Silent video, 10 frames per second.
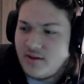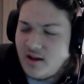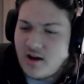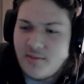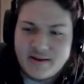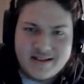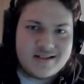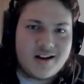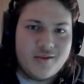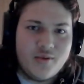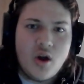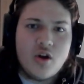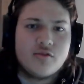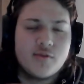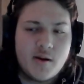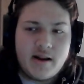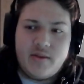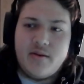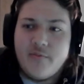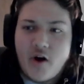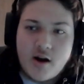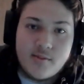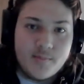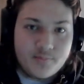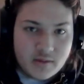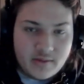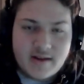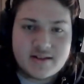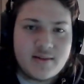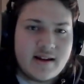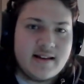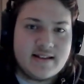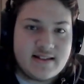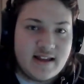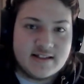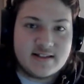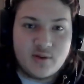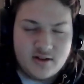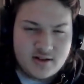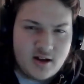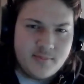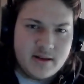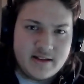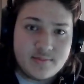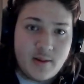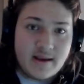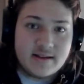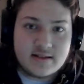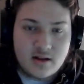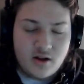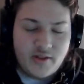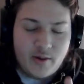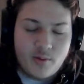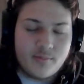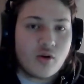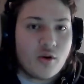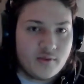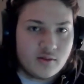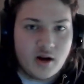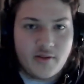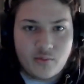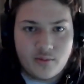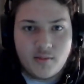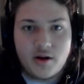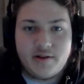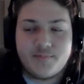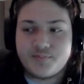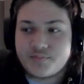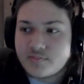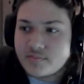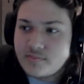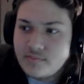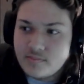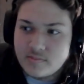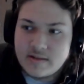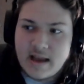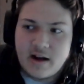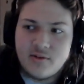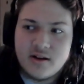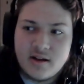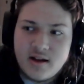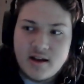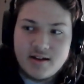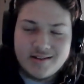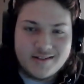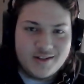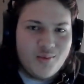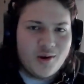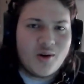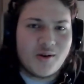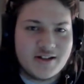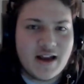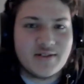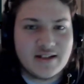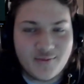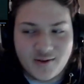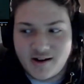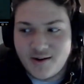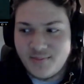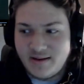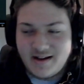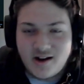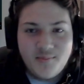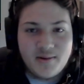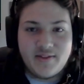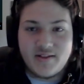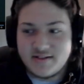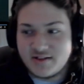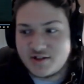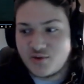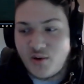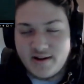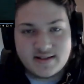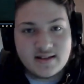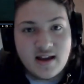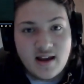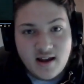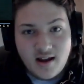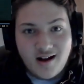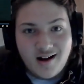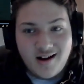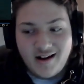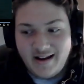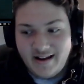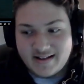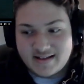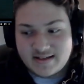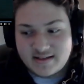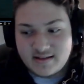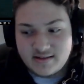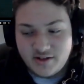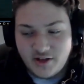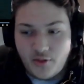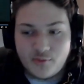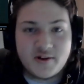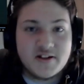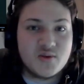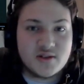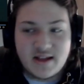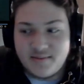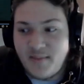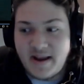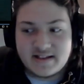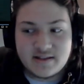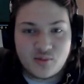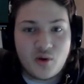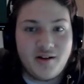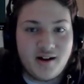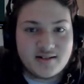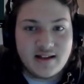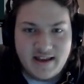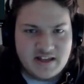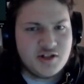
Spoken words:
companies kind of ruining the environment, that doesn't make any sense, because companies based, they want profit, right? They want money. Now you want longevity for a company that destroys it's the, you know, the resource that makes the product is